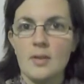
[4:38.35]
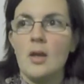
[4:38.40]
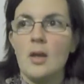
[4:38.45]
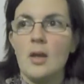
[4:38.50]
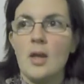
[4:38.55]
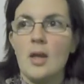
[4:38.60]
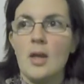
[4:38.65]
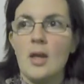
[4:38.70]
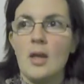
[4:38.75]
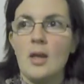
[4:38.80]

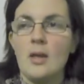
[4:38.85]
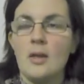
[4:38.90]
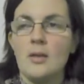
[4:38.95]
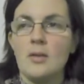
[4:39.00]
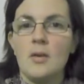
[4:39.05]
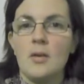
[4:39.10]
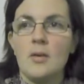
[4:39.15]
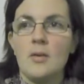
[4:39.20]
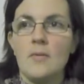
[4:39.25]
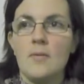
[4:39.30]
and
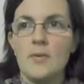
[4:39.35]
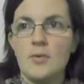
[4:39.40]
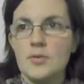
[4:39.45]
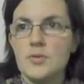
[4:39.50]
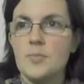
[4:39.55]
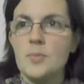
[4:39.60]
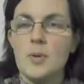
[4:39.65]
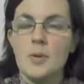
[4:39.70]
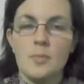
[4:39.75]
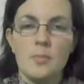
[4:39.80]
those
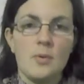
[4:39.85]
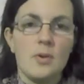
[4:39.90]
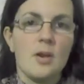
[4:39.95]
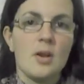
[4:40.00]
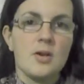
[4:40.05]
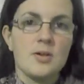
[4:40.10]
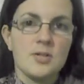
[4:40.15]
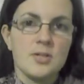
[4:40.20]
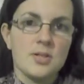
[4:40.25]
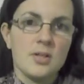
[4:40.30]
people are
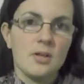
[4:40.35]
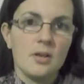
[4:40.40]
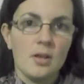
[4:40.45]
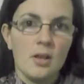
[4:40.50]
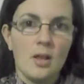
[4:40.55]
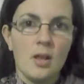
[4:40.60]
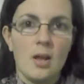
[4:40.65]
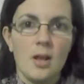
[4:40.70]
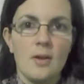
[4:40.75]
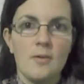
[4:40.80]
still alive